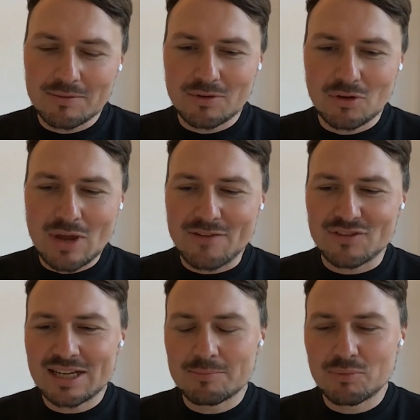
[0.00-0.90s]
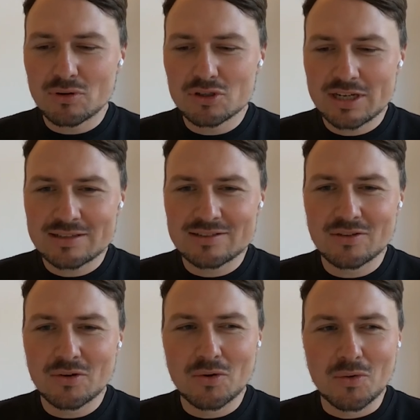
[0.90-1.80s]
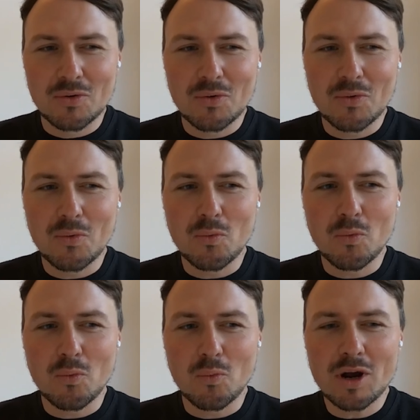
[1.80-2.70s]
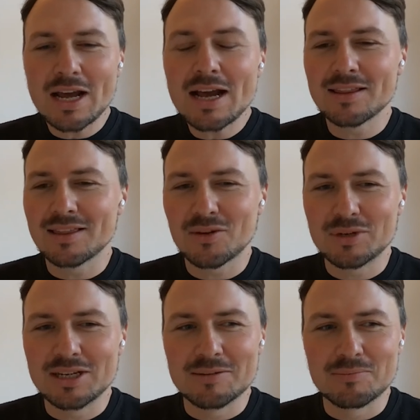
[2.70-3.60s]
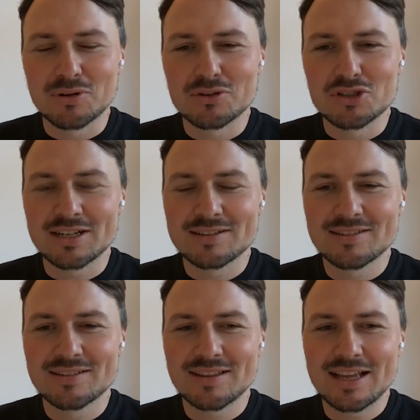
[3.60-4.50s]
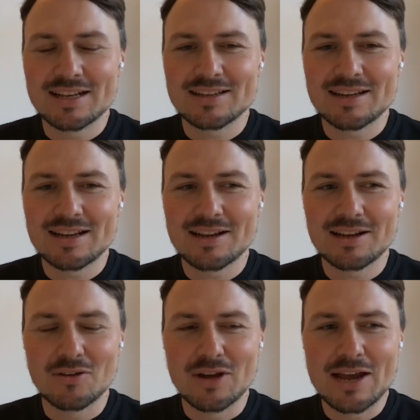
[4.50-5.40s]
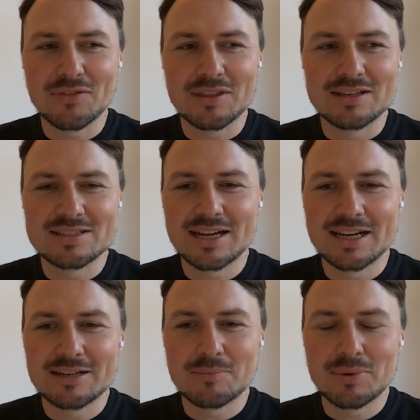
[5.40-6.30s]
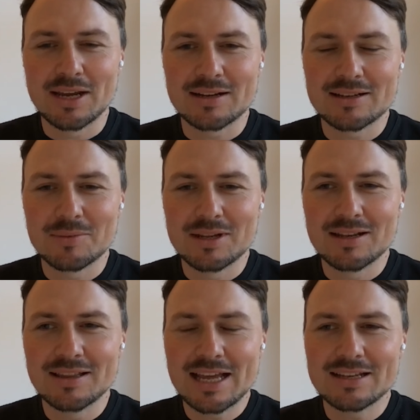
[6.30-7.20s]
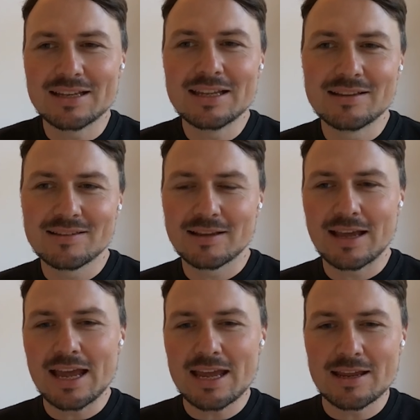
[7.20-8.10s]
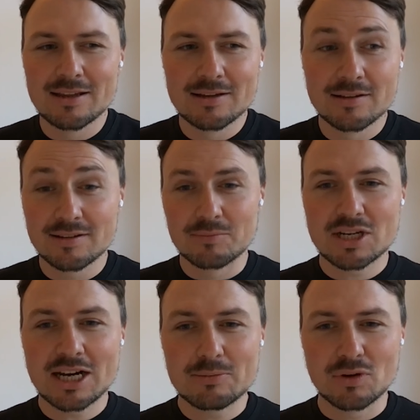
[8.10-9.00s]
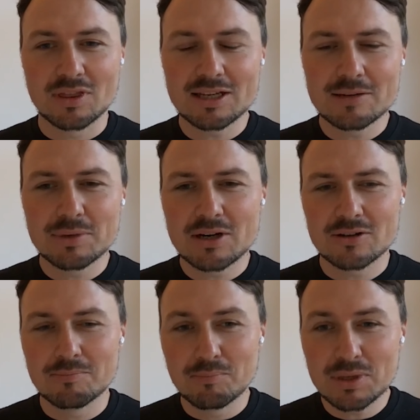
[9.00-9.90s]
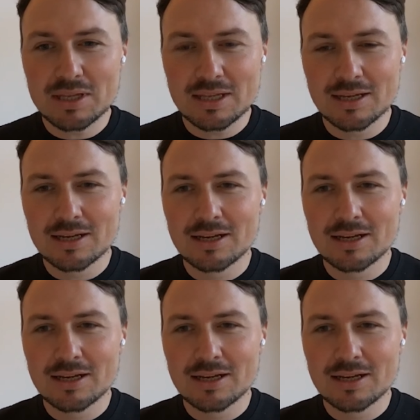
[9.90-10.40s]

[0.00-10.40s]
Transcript: you have 10 projects. So what are the 3 projects that, have the desired impact? I mean, that needs A, some time to think about, and B,